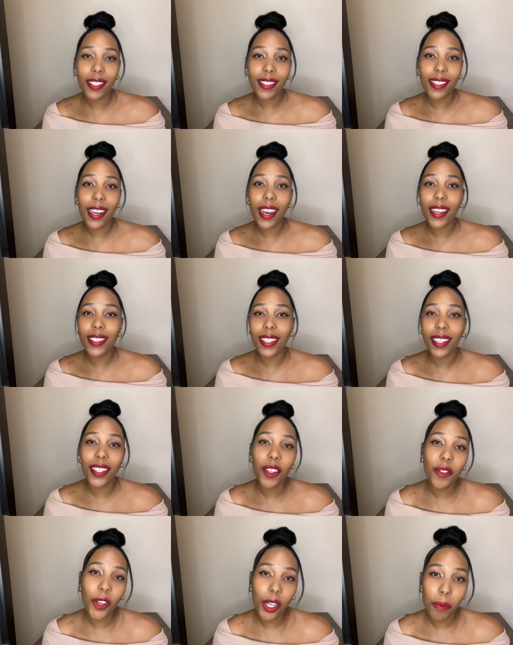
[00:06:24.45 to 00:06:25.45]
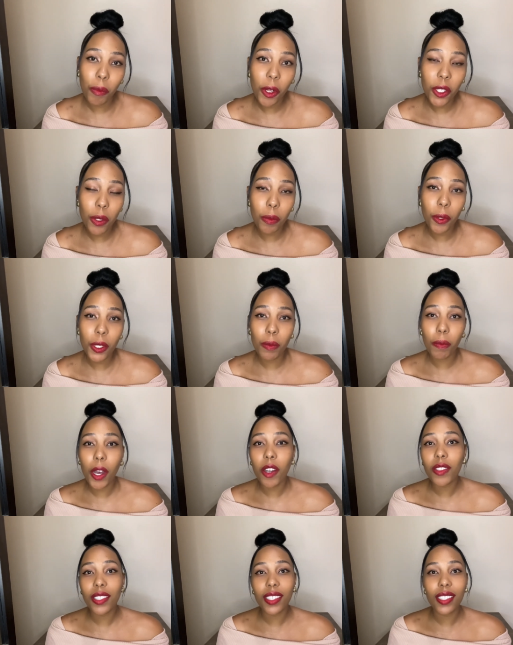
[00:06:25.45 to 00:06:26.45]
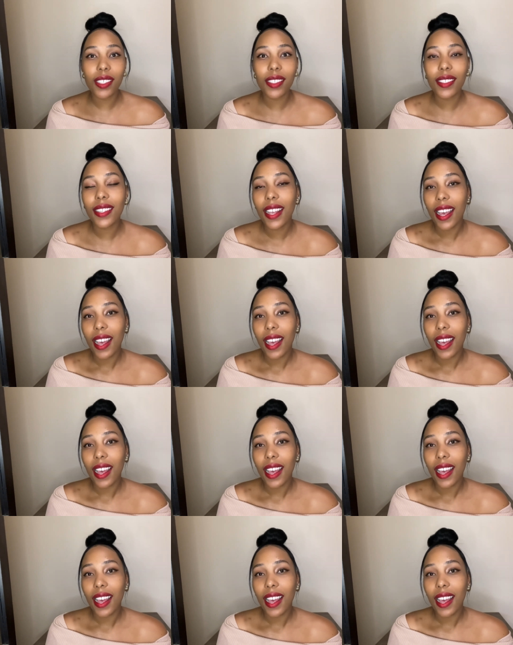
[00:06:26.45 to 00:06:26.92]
dies and they've got multiple spouses,